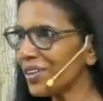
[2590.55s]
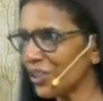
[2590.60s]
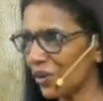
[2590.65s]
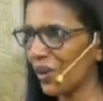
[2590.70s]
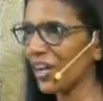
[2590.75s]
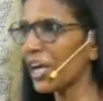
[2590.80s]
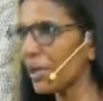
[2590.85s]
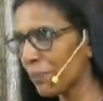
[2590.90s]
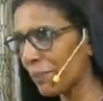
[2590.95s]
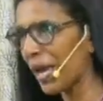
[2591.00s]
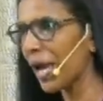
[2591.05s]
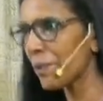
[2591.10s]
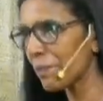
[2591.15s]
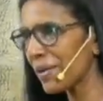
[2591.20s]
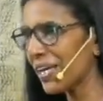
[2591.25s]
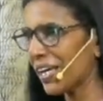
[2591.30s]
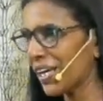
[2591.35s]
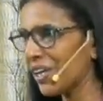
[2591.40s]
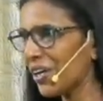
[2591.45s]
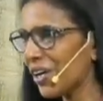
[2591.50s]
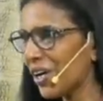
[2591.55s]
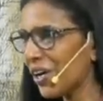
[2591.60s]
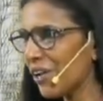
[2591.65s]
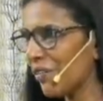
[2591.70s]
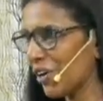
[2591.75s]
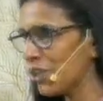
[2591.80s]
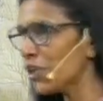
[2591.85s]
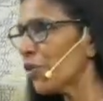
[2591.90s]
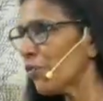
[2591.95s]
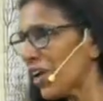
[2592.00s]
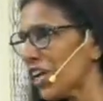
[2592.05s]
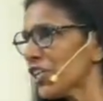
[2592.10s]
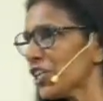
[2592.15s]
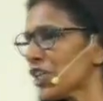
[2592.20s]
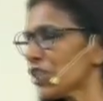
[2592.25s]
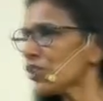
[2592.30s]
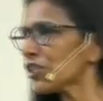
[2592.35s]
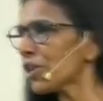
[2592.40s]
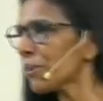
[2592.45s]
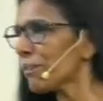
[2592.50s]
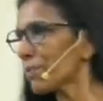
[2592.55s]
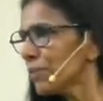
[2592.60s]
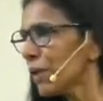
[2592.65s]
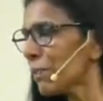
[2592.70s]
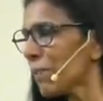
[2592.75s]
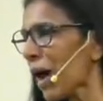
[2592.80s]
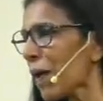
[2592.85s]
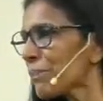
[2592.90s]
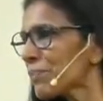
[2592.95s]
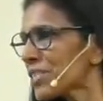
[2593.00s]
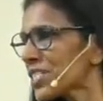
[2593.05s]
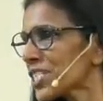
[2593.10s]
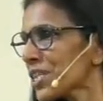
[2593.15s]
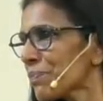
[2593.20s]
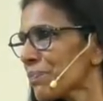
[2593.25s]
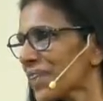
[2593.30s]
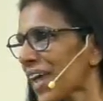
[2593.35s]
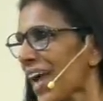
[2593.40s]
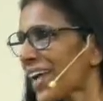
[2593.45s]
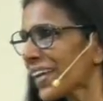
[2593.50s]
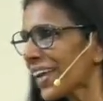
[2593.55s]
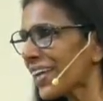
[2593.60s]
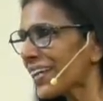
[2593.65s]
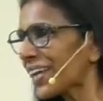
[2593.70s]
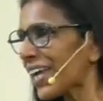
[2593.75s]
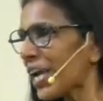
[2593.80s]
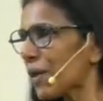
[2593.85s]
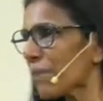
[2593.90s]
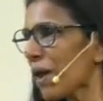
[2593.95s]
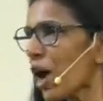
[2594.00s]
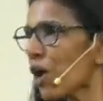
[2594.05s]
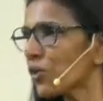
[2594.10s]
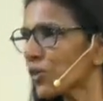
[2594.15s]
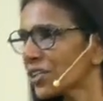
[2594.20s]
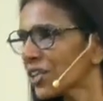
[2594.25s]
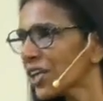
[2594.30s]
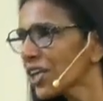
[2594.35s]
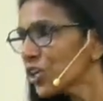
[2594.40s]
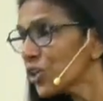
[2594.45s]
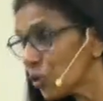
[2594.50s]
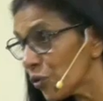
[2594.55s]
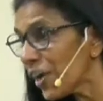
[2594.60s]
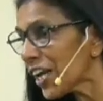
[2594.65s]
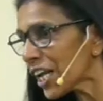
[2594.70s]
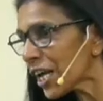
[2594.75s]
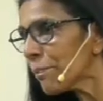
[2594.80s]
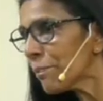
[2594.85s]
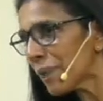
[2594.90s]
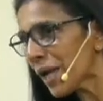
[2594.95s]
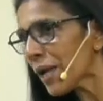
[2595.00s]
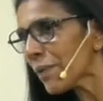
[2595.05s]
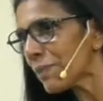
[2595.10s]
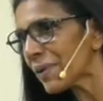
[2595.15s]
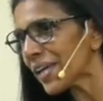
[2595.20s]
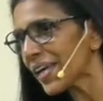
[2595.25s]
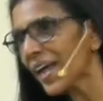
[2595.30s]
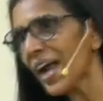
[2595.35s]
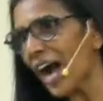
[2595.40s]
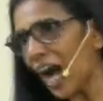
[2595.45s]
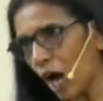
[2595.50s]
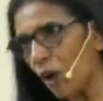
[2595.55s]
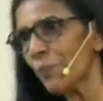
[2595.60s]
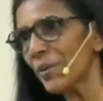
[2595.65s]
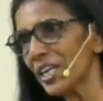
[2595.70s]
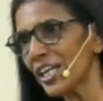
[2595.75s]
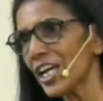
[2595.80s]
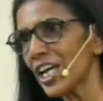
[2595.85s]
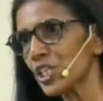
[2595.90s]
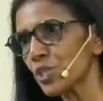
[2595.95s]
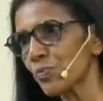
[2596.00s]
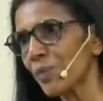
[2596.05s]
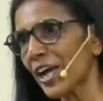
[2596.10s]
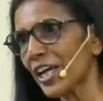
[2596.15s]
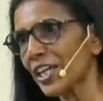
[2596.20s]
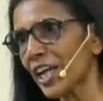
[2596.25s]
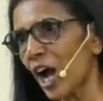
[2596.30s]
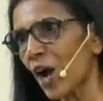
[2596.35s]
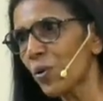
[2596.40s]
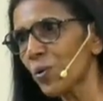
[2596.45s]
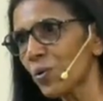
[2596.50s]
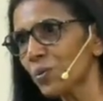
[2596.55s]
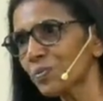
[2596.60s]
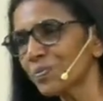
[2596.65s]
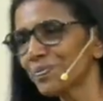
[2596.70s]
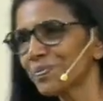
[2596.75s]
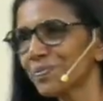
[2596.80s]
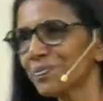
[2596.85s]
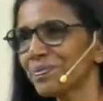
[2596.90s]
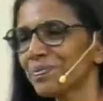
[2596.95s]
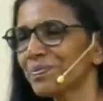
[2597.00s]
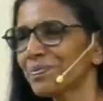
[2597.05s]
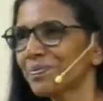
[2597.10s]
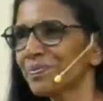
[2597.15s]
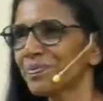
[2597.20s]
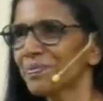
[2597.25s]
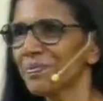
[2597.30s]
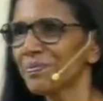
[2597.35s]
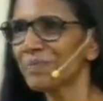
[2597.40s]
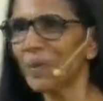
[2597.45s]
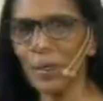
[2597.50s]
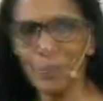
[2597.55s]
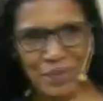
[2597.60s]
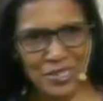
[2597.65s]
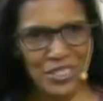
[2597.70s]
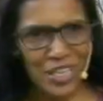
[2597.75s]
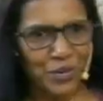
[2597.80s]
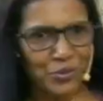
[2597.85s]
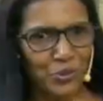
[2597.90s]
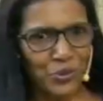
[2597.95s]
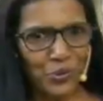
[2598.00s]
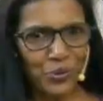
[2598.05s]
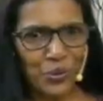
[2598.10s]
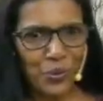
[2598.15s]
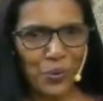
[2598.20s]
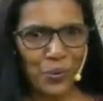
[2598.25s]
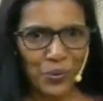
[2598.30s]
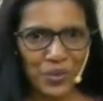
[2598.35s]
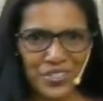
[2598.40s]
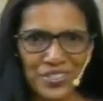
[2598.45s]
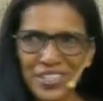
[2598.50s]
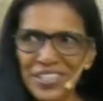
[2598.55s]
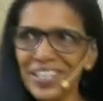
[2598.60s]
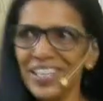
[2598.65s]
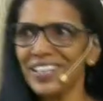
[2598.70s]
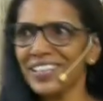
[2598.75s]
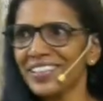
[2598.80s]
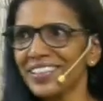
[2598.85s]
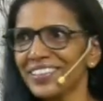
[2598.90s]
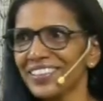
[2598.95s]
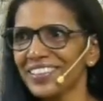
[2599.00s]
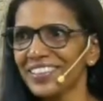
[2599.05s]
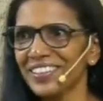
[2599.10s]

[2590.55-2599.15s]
You are a baby. When you went into the baptism tank and came out, you were a baby. How many years by now? Babies have to grow, isn't it?